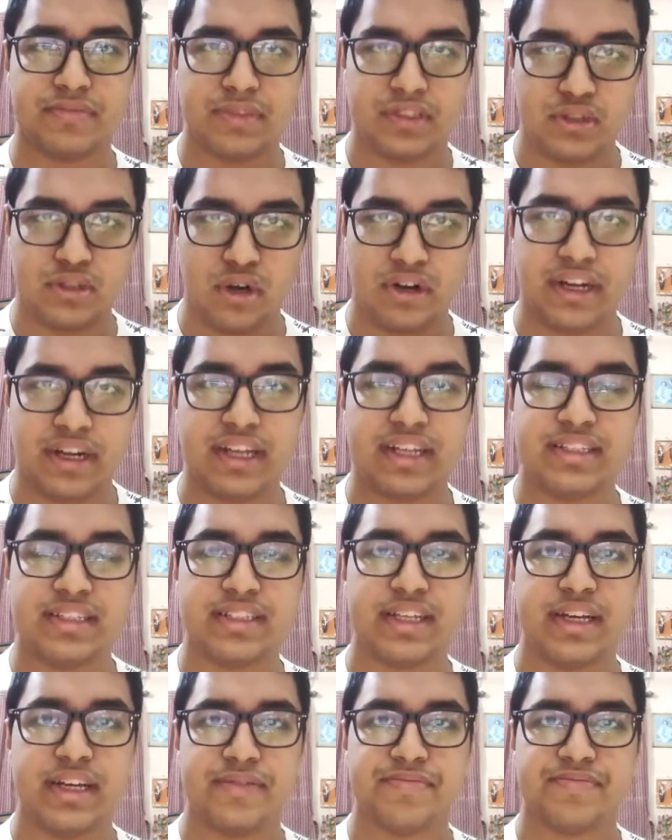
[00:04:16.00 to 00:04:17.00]

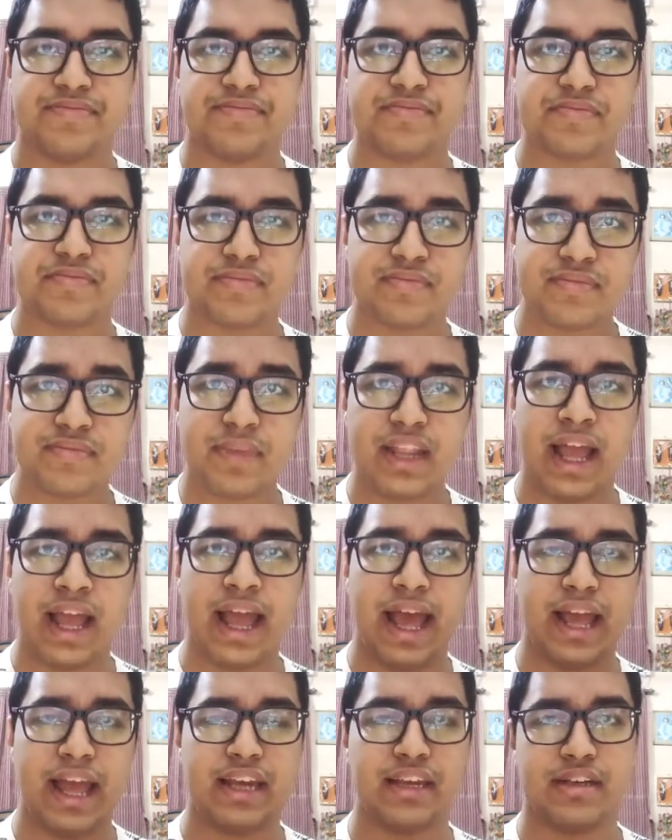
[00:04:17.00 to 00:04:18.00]
sortings,
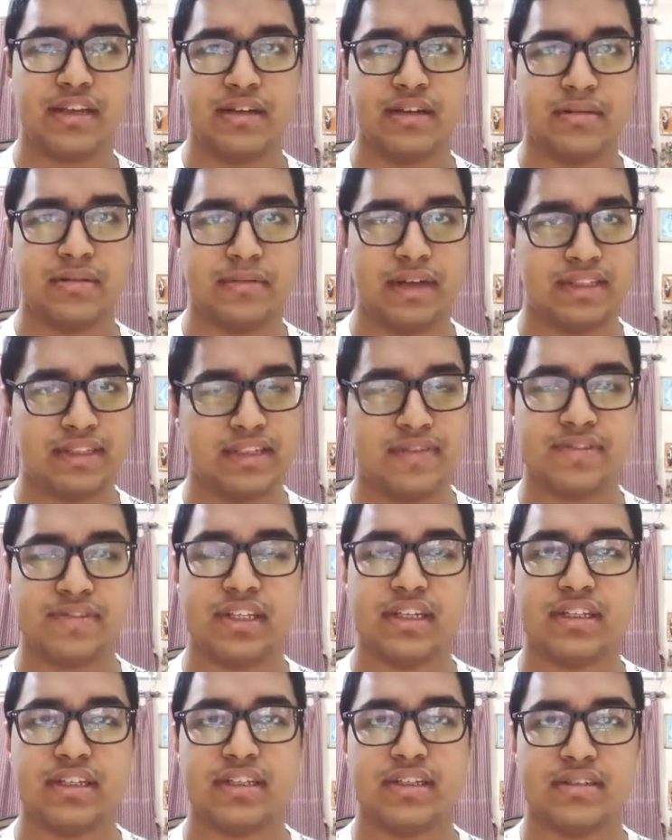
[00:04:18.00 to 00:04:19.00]
and as I've
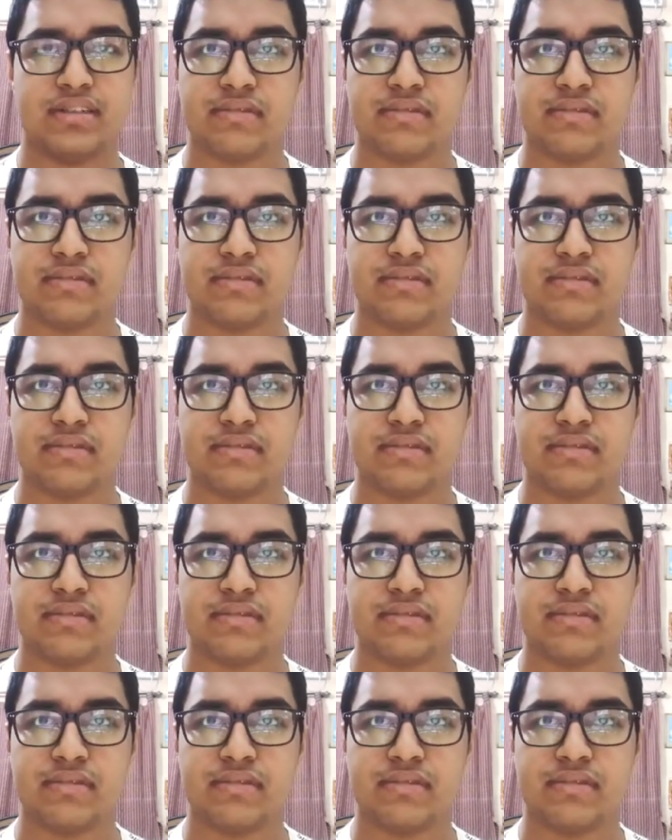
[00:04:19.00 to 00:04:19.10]
said,